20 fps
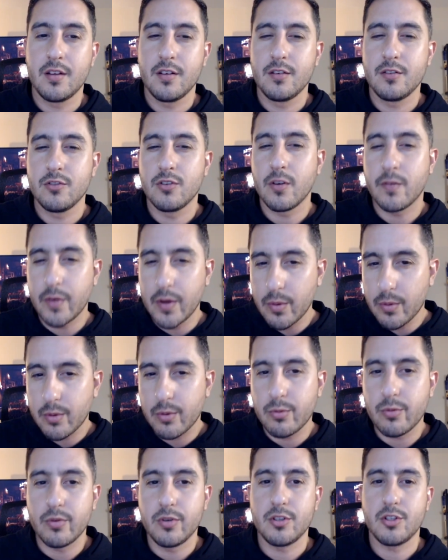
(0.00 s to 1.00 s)
So if we
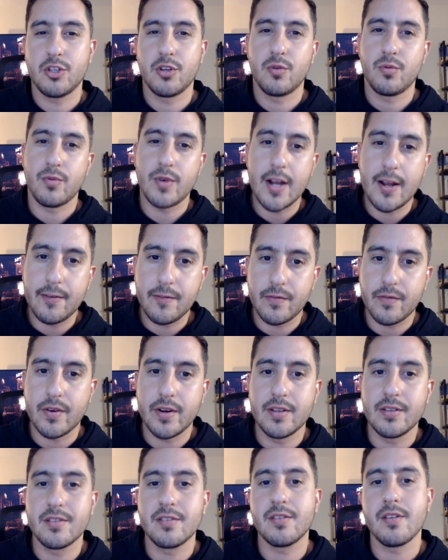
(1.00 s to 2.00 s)
were to
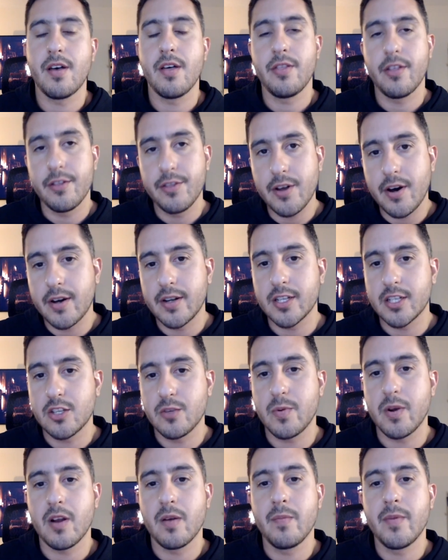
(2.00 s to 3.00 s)
reference the thought
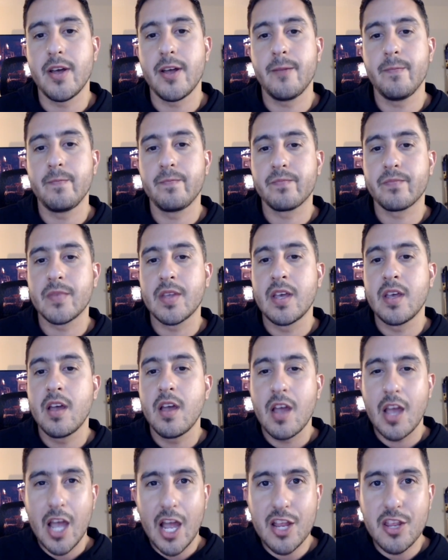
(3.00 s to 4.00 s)
experiment
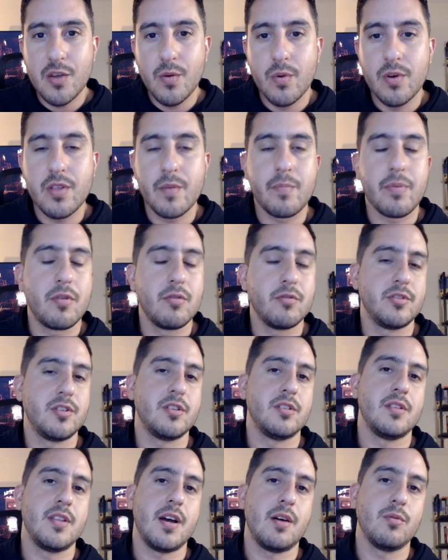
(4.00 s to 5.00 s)
and you were the
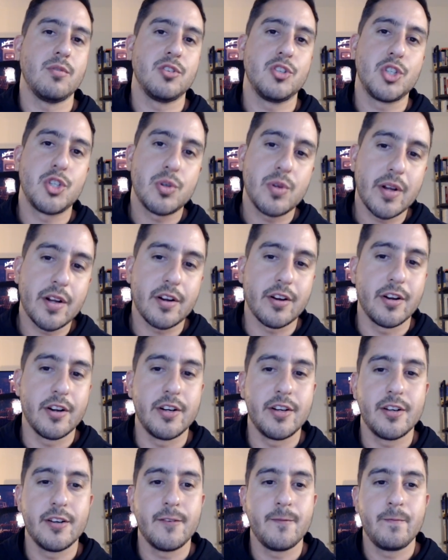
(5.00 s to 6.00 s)
person that was
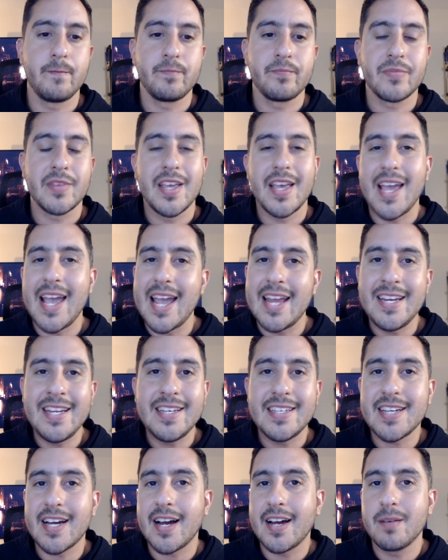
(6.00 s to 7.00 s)
triggered,
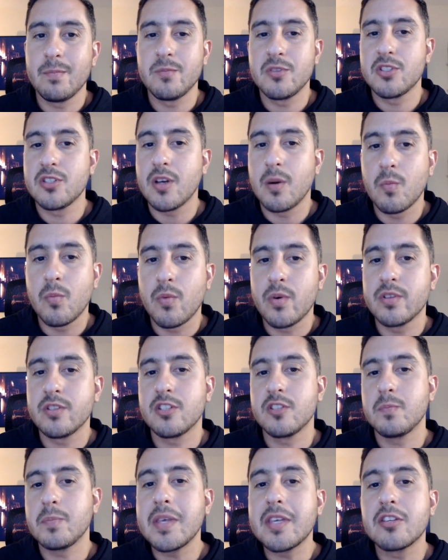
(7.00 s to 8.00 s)
anytime someone
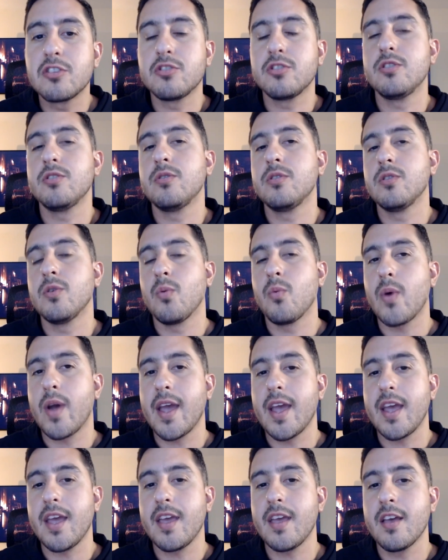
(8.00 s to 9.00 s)
speaks to you in a
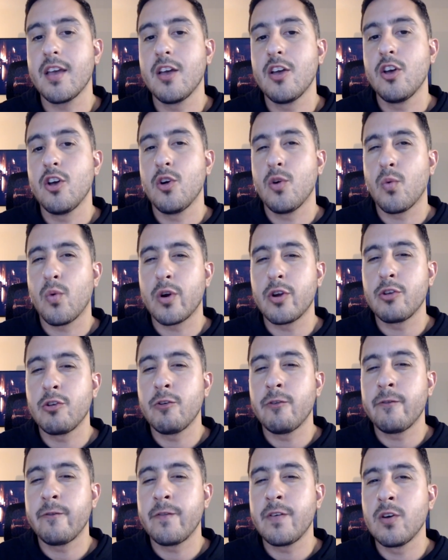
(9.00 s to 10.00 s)
way where
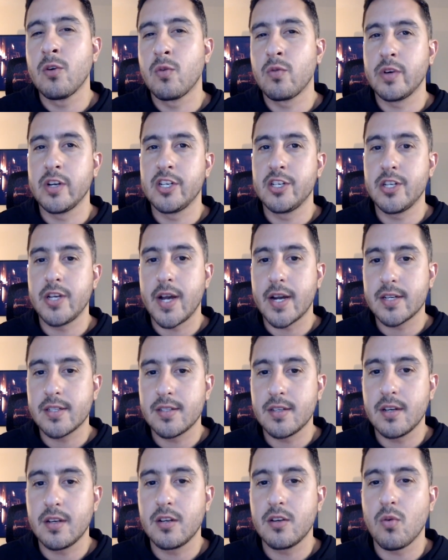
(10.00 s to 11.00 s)
you feel
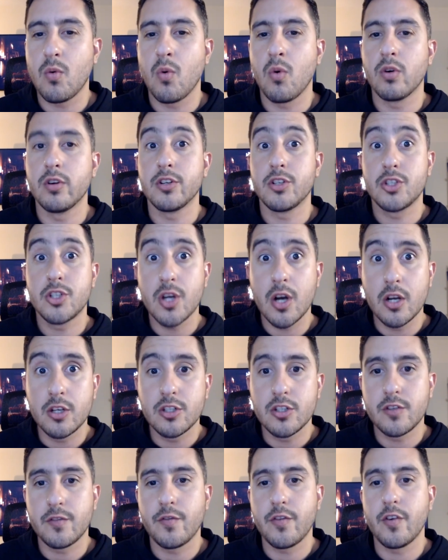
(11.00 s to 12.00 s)
rejected or
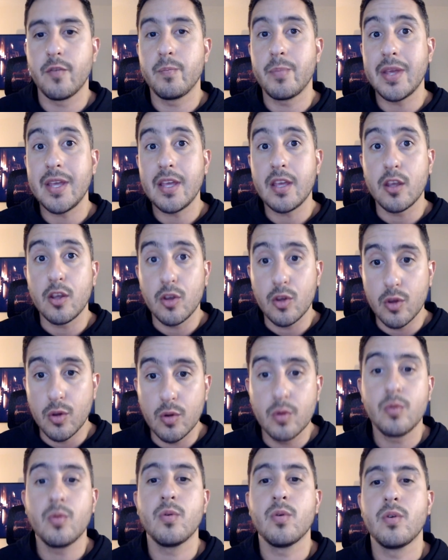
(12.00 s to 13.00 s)
judged for being
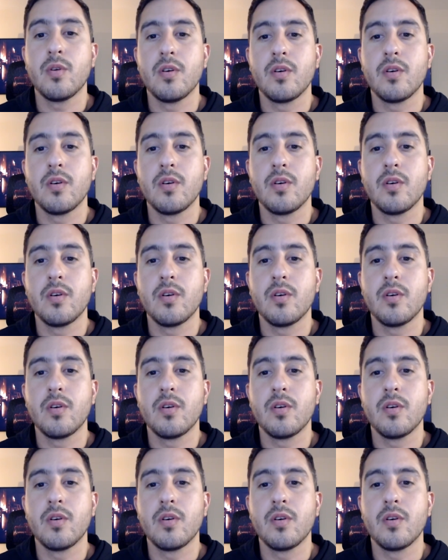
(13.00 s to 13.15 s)
you,